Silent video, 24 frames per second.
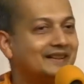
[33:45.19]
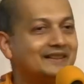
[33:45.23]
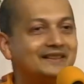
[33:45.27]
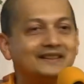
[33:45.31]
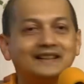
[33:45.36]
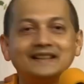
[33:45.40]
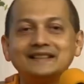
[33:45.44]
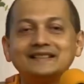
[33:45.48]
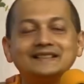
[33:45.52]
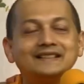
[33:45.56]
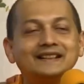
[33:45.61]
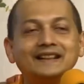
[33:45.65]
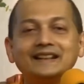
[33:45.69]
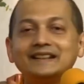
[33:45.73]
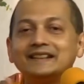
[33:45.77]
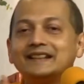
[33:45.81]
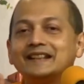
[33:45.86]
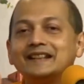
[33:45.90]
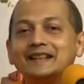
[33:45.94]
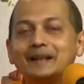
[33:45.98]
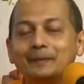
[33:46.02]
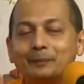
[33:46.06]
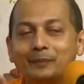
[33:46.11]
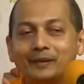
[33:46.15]
There's
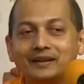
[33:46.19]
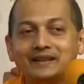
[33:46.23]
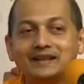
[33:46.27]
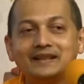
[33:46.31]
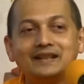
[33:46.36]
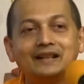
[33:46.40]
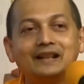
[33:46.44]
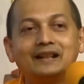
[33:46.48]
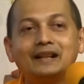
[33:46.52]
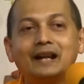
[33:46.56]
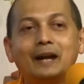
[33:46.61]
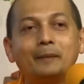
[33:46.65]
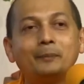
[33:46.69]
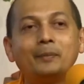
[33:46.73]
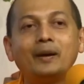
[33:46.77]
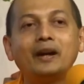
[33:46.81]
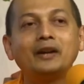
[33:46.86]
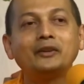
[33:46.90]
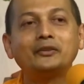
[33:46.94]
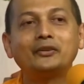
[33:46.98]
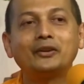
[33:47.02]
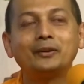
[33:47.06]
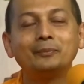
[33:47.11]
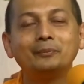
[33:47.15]
nothing here
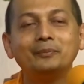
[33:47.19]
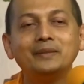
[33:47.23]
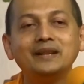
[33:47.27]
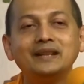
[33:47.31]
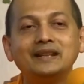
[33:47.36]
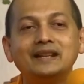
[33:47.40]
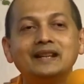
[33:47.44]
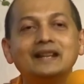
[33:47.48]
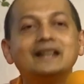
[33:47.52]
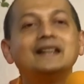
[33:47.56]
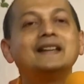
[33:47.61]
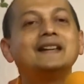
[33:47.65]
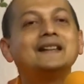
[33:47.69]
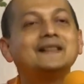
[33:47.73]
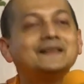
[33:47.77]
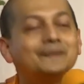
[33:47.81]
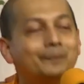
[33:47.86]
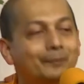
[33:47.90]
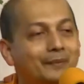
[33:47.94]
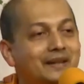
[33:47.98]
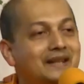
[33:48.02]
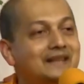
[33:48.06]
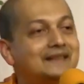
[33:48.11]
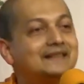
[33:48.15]
apart from me. It's
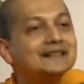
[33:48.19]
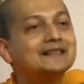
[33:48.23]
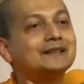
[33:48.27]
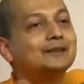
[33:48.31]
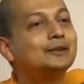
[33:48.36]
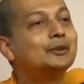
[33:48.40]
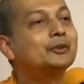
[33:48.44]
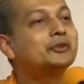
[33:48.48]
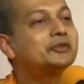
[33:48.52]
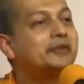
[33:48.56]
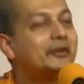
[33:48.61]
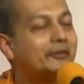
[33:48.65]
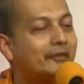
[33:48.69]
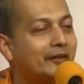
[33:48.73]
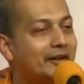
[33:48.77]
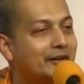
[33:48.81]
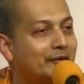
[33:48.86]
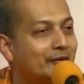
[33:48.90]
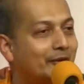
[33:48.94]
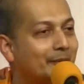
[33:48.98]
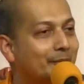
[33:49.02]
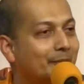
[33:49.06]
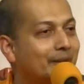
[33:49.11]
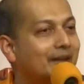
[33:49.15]
me. This looks
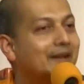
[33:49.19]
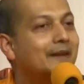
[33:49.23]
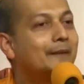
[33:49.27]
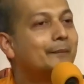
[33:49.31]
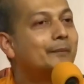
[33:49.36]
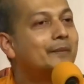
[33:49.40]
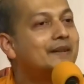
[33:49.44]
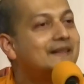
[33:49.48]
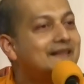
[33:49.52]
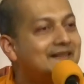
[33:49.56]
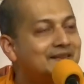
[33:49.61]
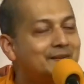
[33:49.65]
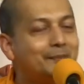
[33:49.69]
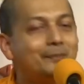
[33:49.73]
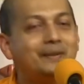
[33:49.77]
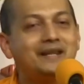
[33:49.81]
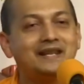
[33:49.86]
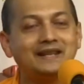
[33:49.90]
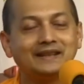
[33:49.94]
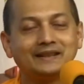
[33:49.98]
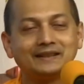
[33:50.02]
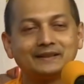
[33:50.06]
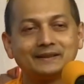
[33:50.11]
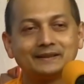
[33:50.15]
different from me, but it's
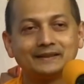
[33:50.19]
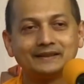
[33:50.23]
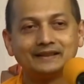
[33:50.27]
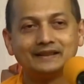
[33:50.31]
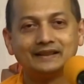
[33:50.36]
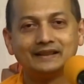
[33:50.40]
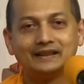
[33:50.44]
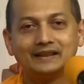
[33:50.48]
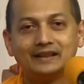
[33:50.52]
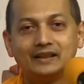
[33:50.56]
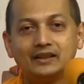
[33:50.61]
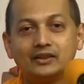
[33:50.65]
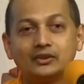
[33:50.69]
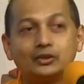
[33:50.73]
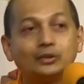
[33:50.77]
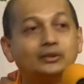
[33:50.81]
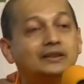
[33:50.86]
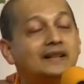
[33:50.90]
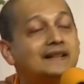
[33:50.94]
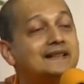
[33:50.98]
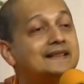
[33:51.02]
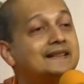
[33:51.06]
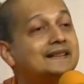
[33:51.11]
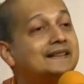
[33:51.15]
me. So
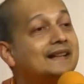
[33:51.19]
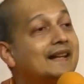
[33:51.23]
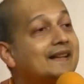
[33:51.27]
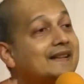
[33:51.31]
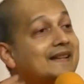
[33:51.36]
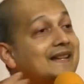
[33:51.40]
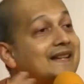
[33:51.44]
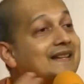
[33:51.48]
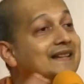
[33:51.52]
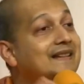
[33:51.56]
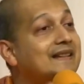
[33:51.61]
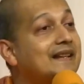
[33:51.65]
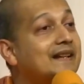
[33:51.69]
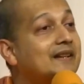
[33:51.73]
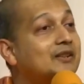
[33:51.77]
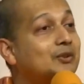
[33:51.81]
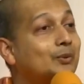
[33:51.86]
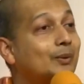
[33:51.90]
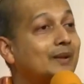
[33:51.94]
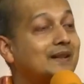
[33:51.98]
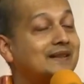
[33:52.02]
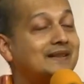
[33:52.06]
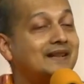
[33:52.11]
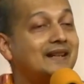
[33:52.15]
there's nothing here
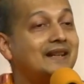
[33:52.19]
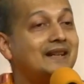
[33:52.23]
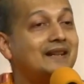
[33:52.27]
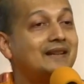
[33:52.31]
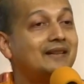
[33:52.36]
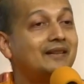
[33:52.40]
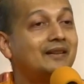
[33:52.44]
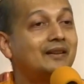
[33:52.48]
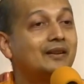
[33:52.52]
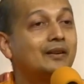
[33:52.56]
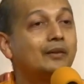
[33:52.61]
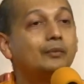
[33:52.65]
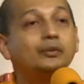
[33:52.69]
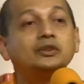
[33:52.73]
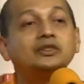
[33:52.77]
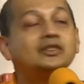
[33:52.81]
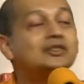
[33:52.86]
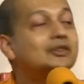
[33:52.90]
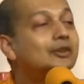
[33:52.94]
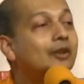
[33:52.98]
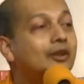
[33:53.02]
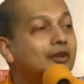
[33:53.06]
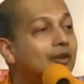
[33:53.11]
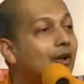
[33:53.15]
to attain which
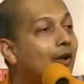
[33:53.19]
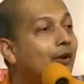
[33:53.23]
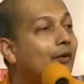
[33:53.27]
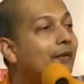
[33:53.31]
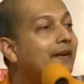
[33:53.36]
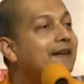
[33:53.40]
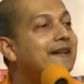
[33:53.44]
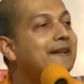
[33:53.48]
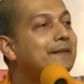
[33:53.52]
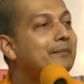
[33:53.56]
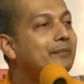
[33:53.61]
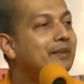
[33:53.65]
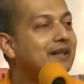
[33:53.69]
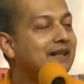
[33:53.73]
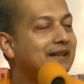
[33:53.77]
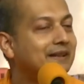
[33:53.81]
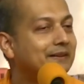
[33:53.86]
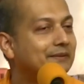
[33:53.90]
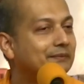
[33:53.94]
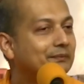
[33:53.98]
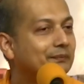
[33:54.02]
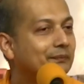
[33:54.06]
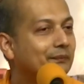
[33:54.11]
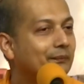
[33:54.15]
is not already me.
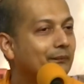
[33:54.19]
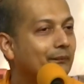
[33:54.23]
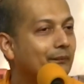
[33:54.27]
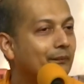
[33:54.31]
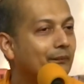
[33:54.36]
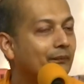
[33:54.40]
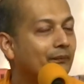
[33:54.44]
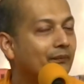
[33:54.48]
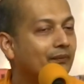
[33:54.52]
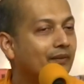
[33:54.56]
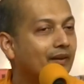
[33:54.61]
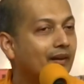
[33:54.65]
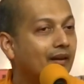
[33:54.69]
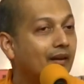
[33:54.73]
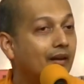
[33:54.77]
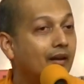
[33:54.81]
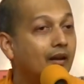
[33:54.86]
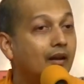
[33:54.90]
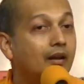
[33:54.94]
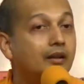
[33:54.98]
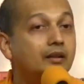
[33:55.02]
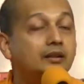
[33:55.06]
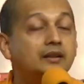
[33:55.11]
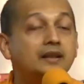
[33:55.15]

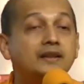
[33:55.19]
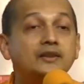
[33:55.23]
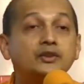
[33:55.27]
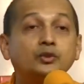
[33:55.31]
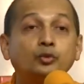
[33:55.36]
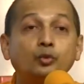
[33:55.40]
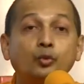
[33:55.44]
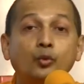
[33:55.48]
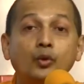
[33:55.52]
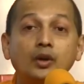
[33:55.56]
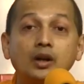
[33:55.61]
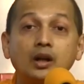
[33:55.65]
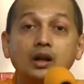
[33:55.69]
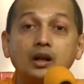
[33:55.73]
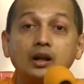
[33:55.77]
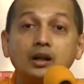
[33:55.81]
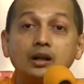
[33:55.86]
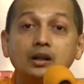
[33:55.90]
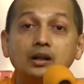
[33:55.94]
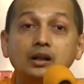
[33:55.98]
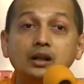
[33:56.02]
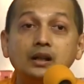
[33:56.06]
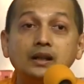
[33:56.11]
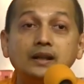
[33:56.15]
This
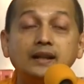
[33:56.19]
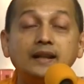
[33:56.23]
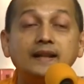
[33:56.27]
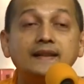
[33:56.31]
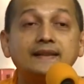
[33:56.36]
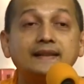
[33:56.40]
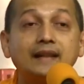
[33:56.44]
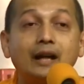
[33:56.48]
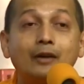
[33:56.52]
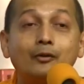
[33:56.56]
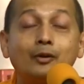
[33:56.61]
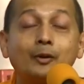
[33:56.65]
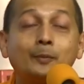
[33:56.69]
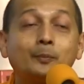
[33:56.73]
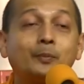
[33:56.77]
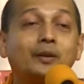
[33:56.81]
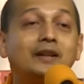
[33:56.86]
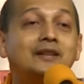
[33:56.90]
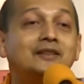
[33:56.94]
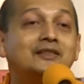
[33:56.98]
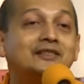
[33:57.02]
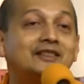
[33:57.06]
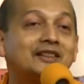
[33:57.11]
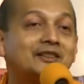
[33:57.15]
world is our
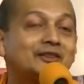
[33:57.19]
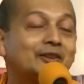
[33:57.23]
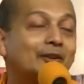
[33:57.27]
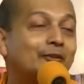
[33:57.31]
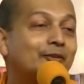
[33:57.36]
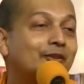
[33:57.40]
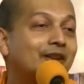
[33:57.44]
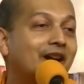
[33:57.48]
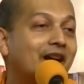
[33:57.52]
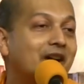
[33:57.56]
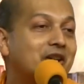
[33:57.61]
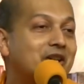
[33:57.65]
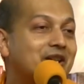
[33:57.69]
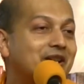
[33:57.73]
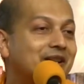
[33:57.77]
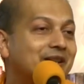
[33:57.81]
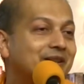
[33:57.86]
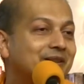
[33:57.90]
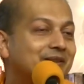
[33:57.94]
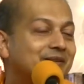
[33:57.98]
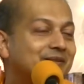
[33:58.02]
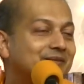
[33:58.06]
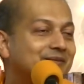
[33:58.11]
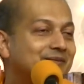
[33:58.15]
princess of Kashi.